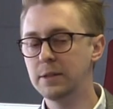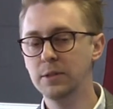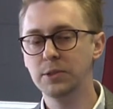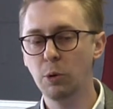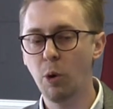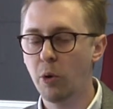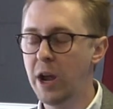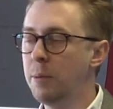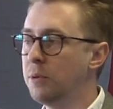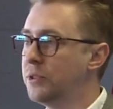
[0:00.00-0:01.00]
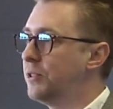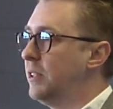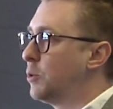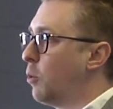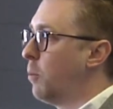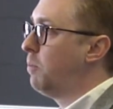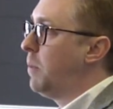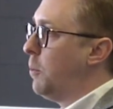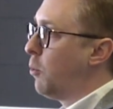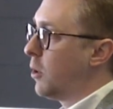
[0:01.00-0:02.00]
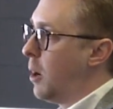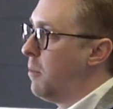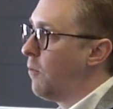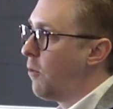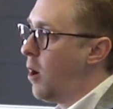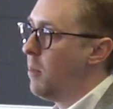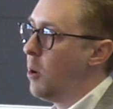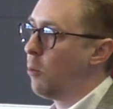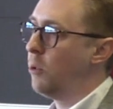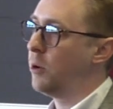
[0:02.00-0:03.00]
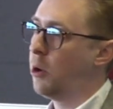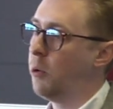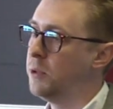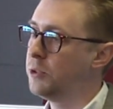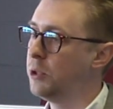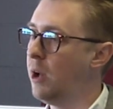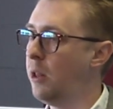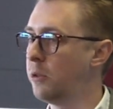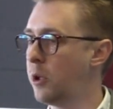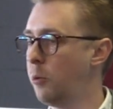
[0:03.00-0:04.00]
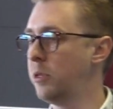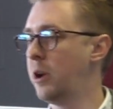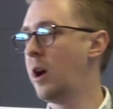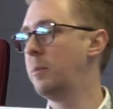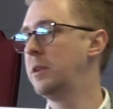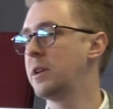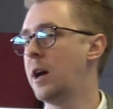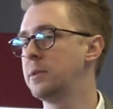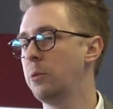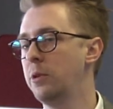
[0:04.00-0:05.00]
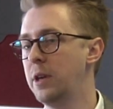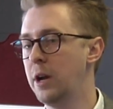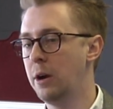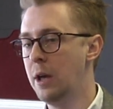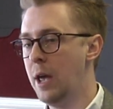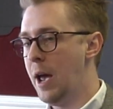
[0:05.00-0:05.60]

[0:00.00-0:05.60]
And so what we're able to see is where people are coming from and where they're going to, how long they were there, how many times they were there,